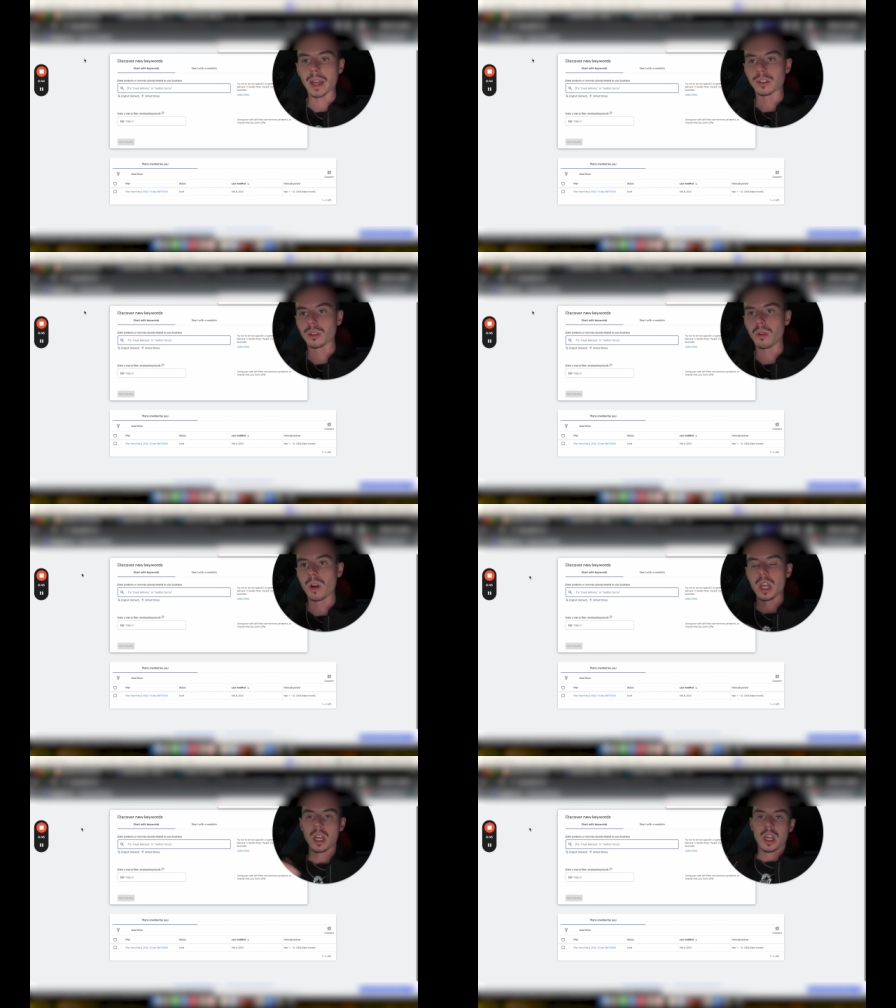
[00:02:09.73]
So
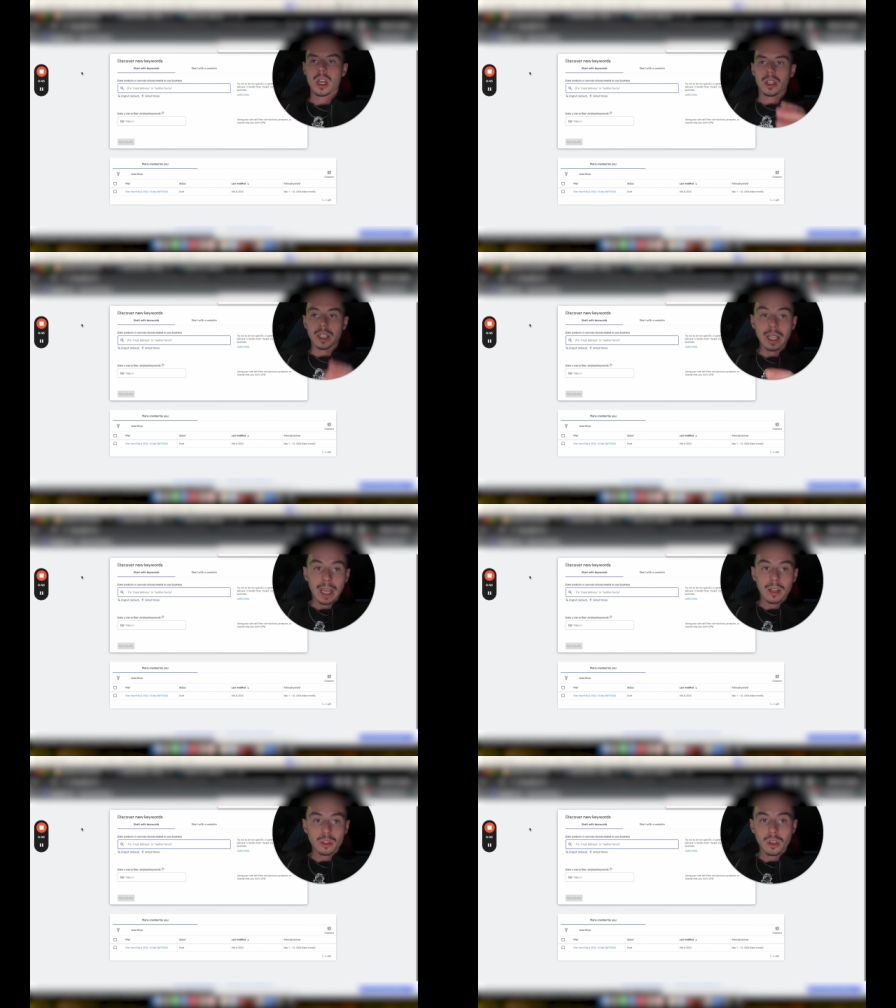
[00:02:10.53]
you're going to get
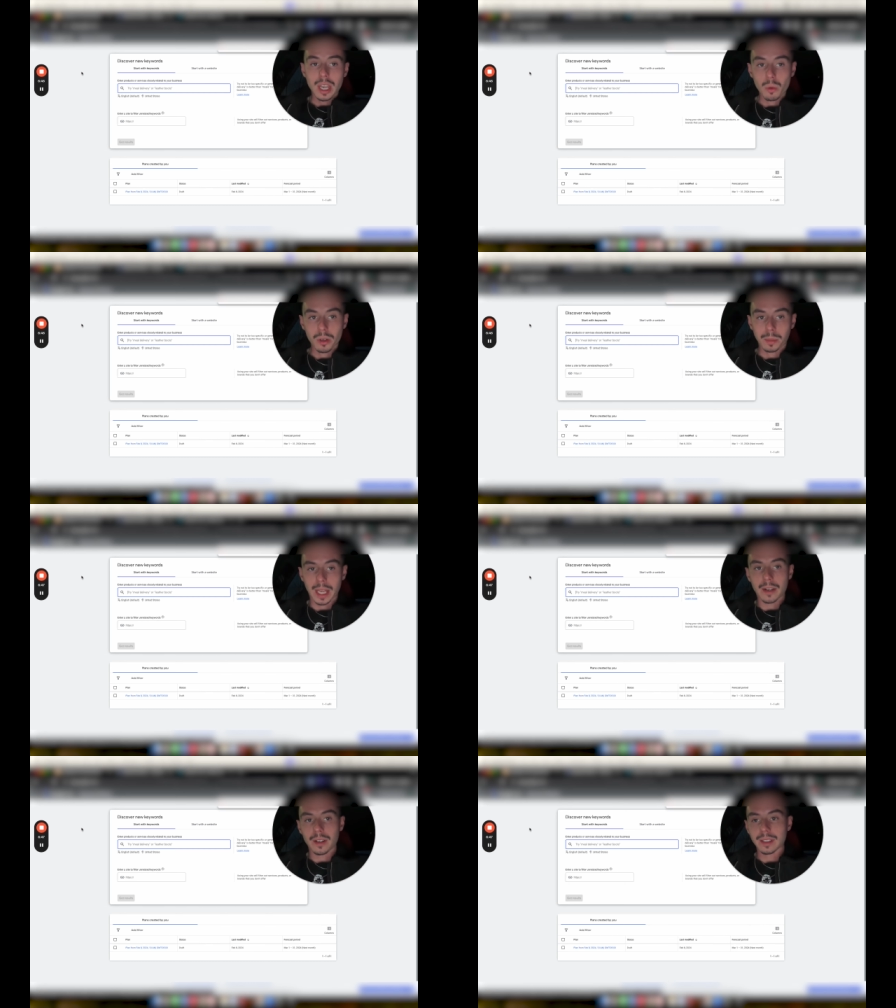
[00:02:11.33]
into Keyword
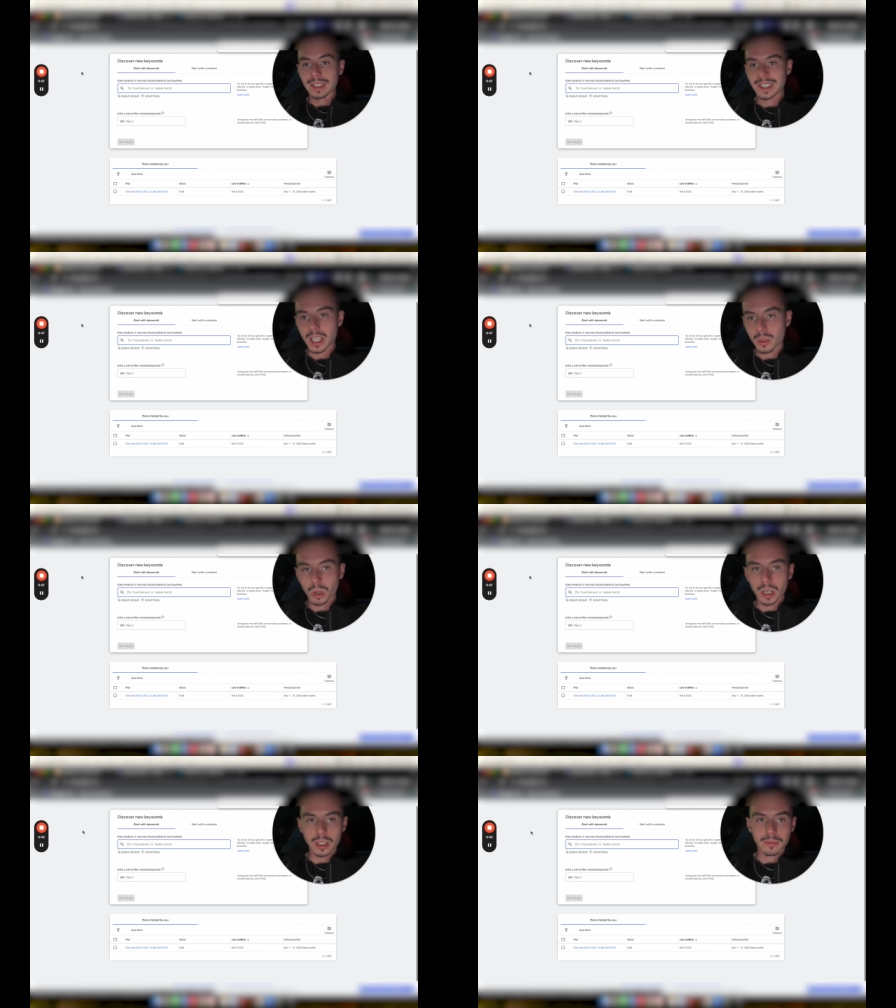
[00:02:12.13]
Planner, and let's say you
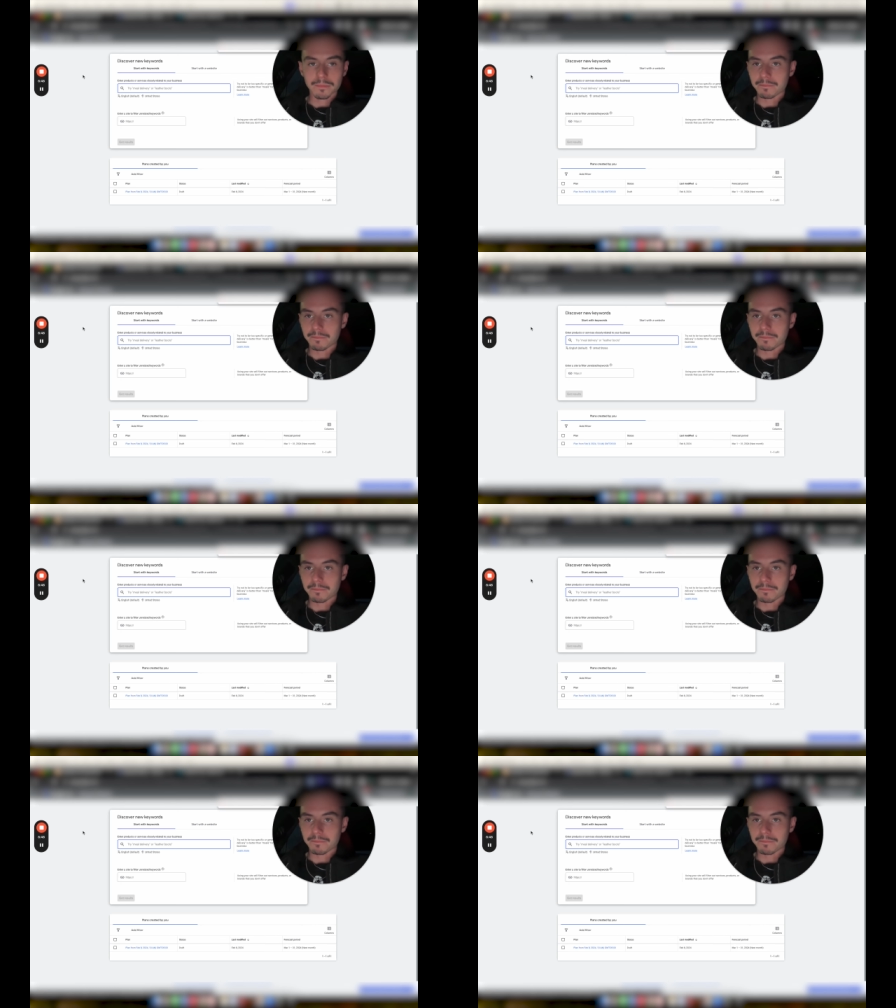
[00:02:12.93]
want to,